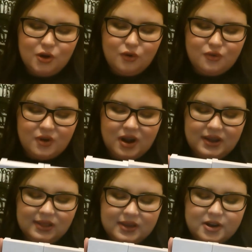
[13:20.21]
Ofra
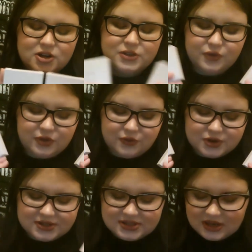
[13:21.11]
highlighters for the
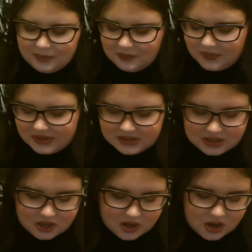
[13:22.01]
first time this
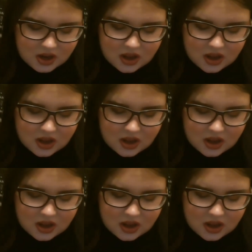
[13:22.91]
year.